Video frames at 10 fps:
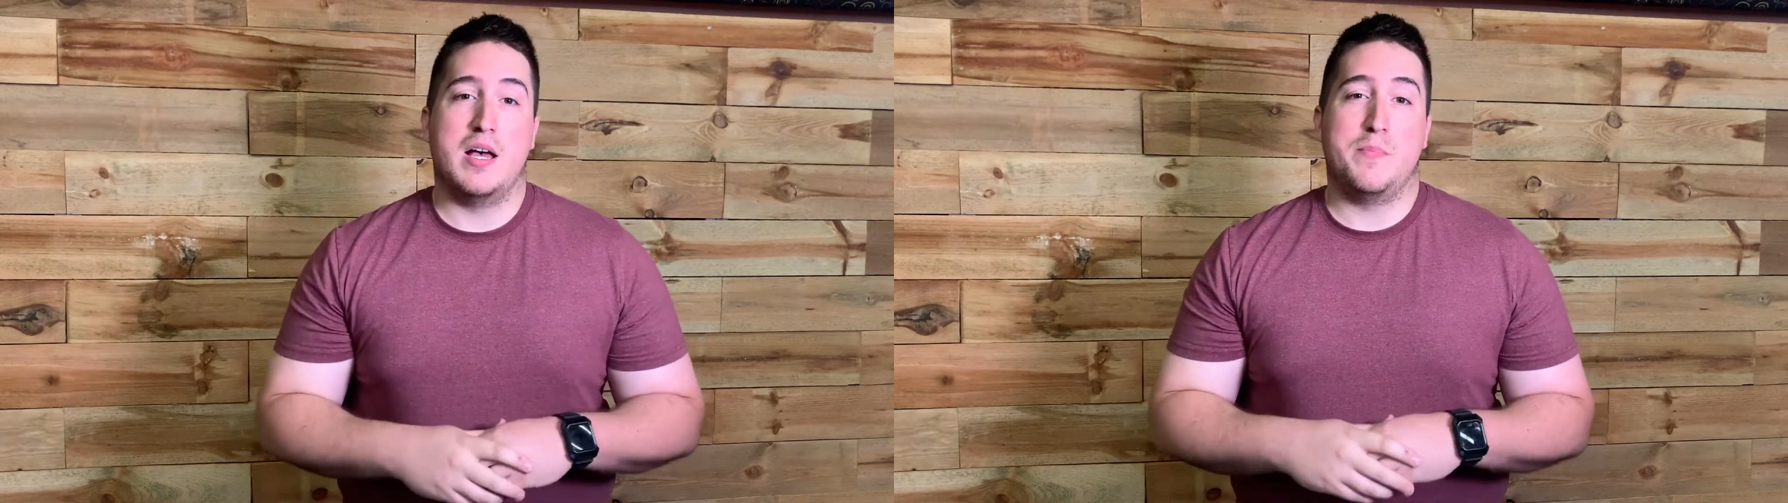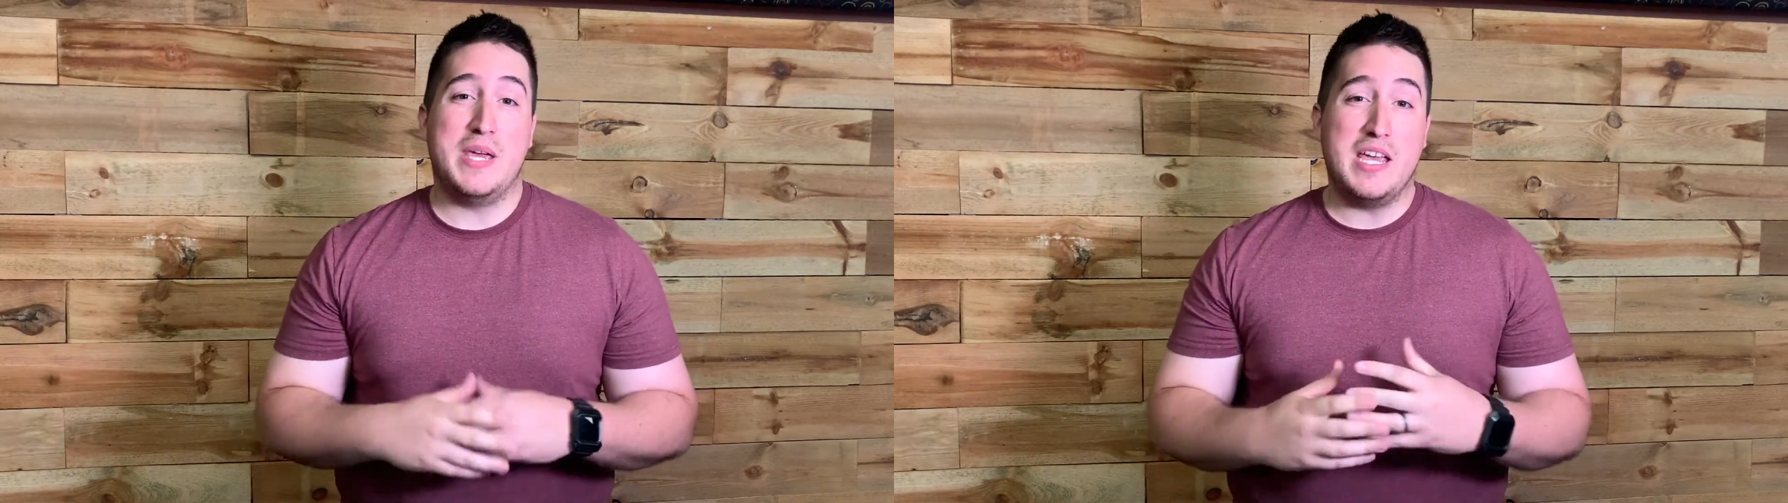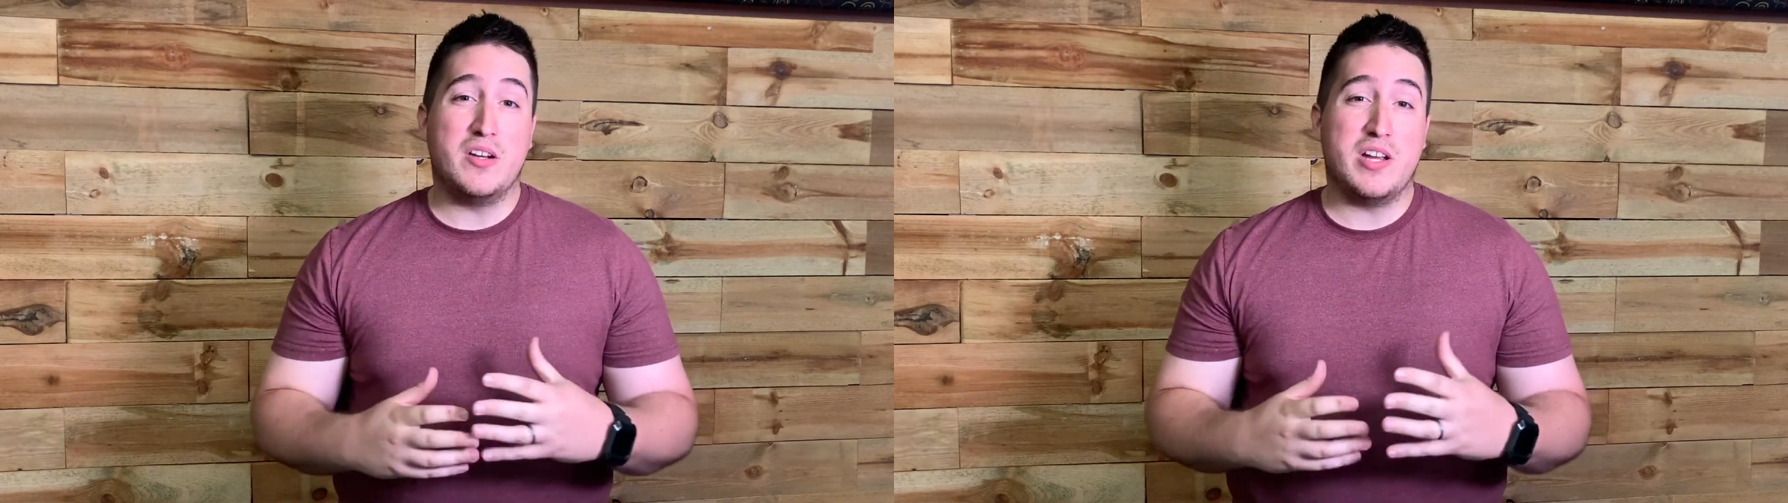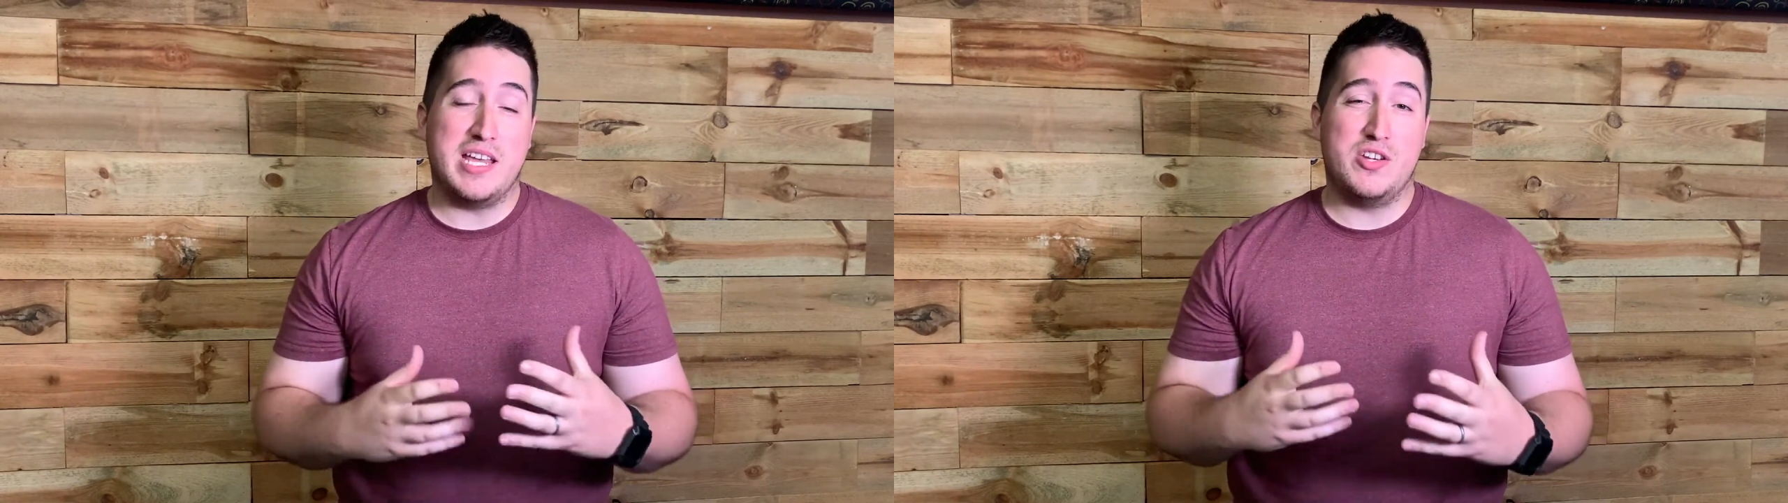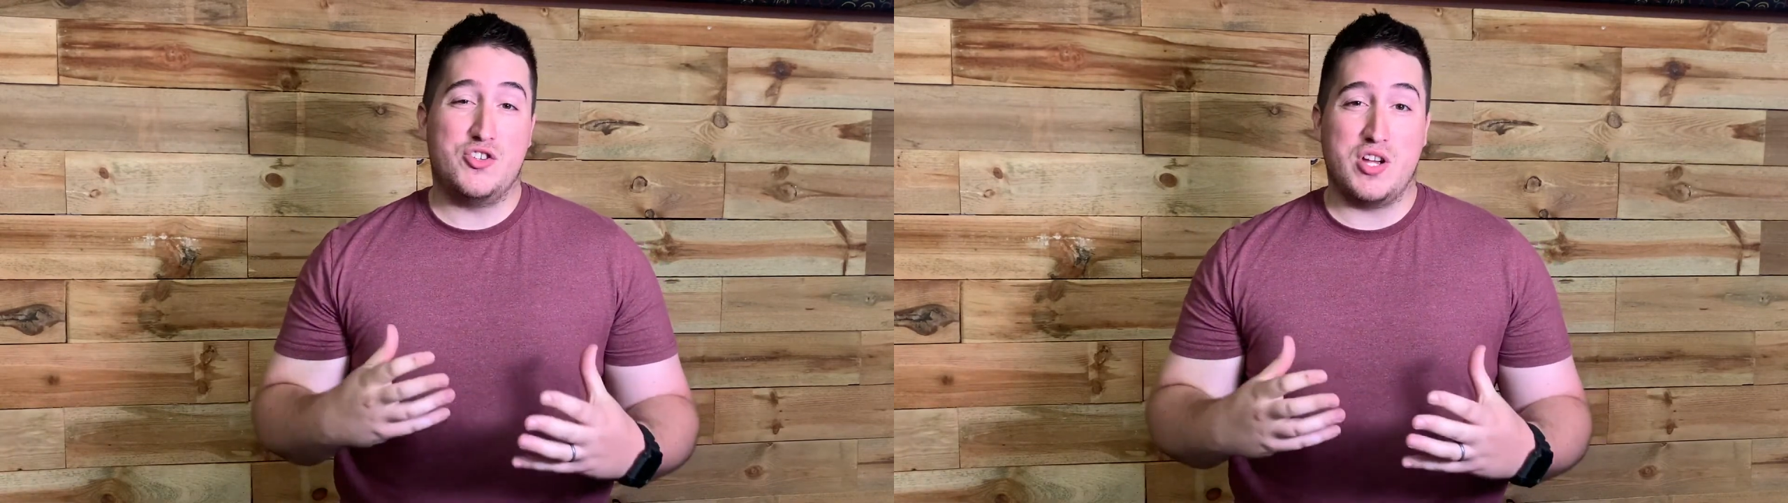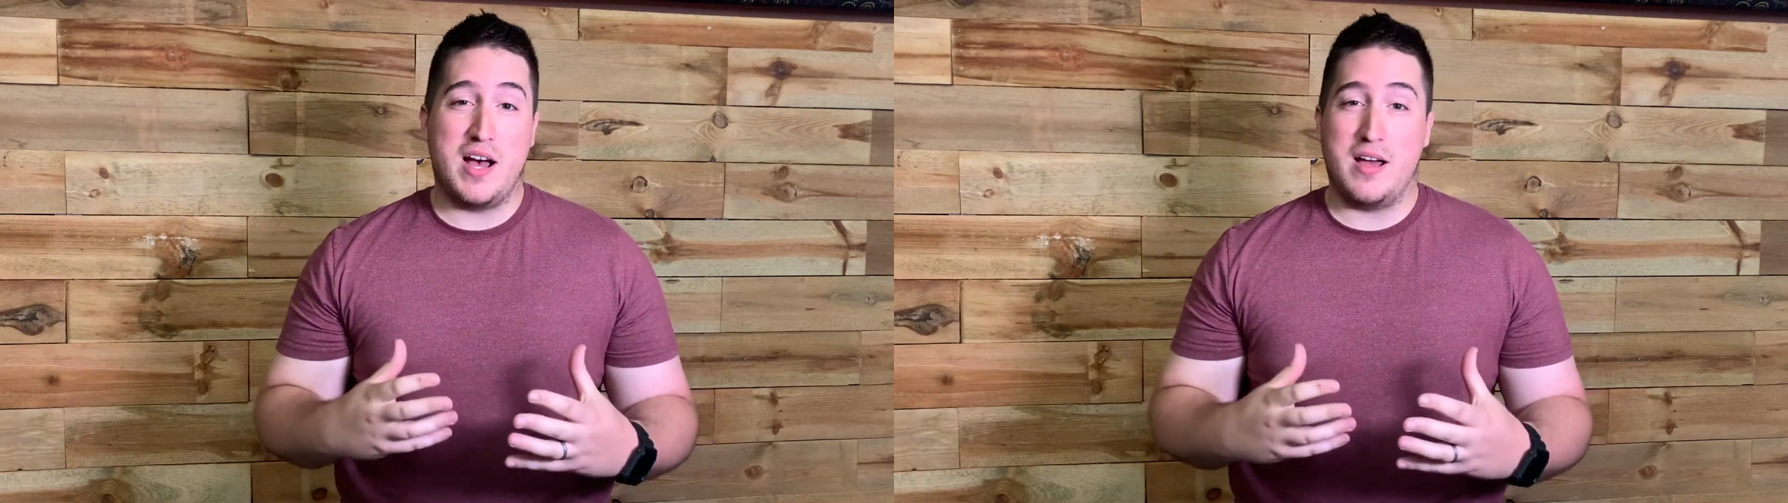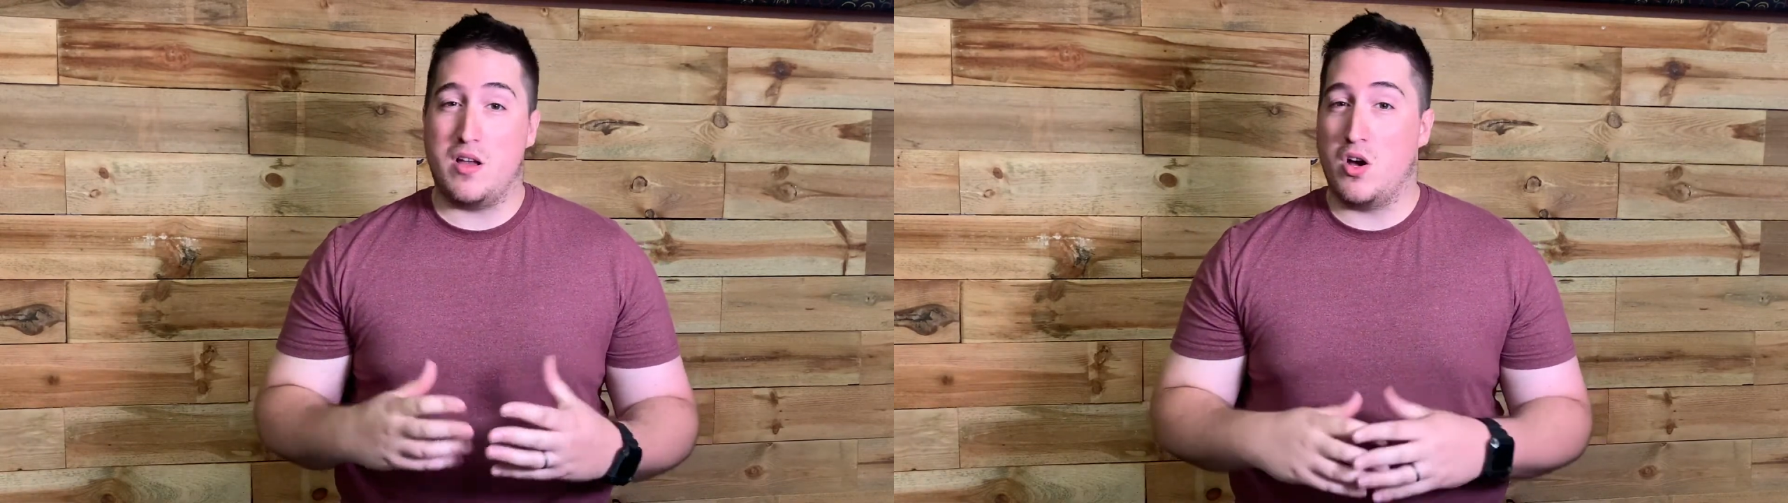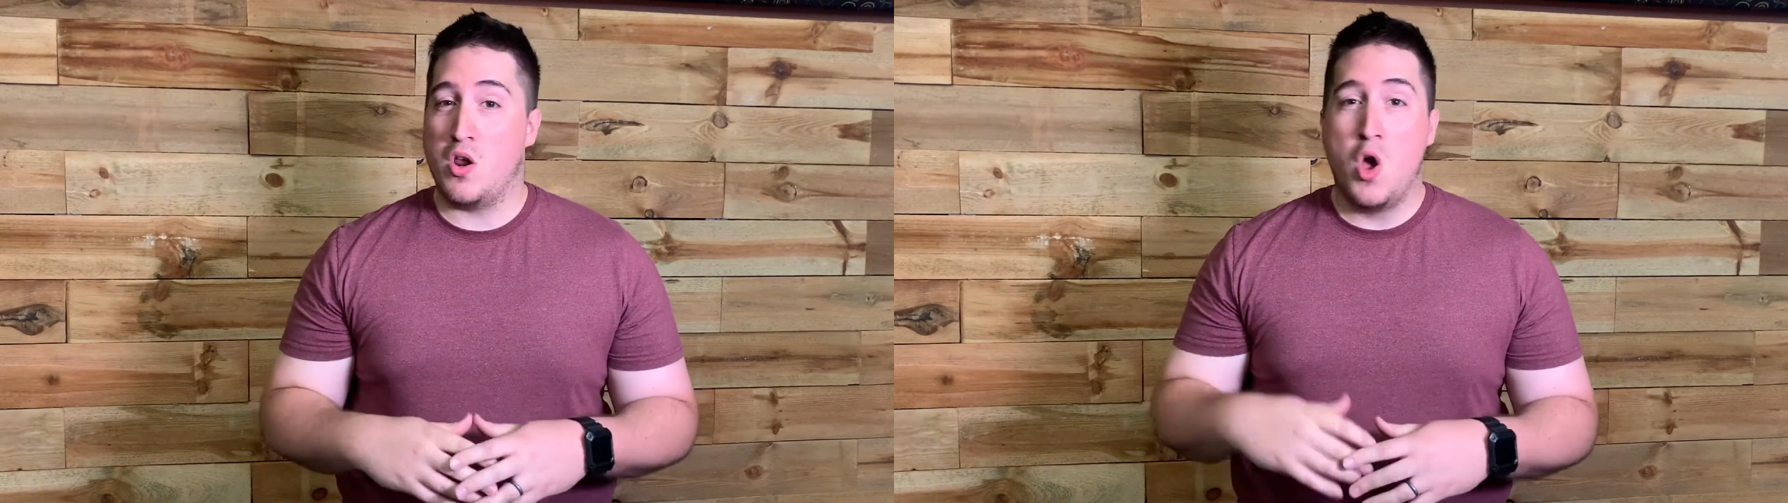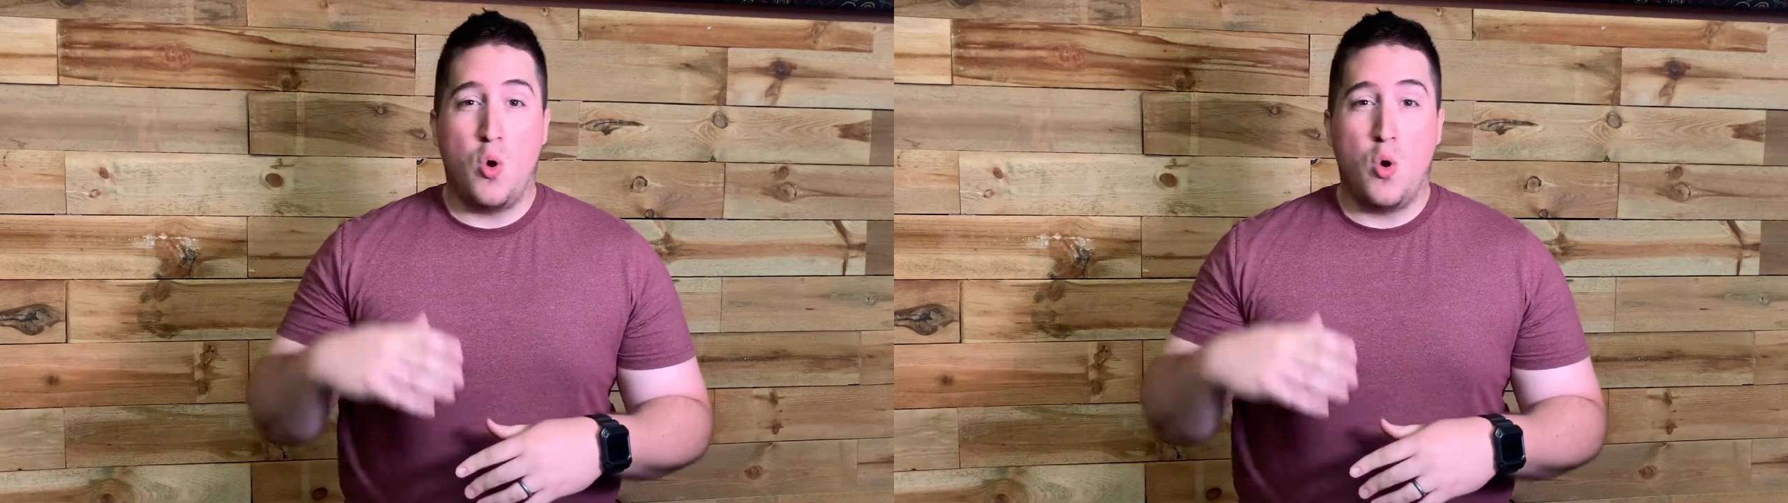Peter and John on